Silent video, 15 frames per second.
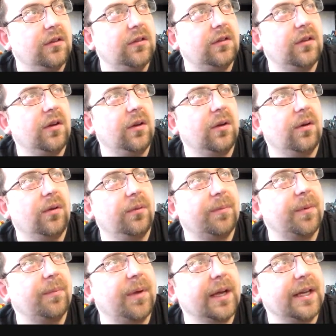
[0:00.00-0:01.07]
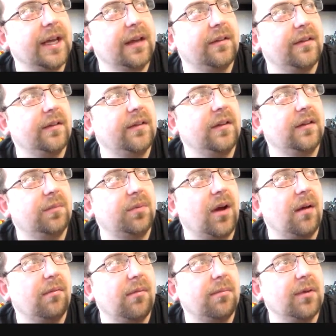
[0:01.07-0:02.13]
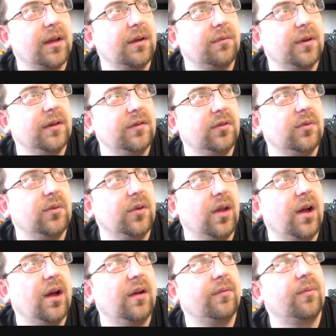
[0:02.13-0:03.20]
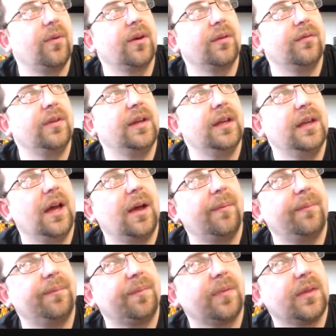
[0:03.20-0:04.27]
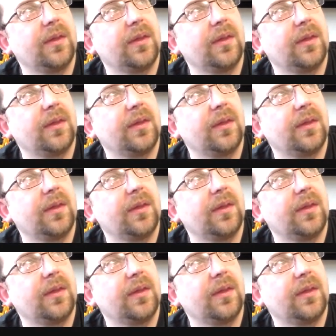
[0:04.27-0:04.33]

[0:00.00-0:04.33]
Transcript: so but my guess is he's probably a retool of one of the um,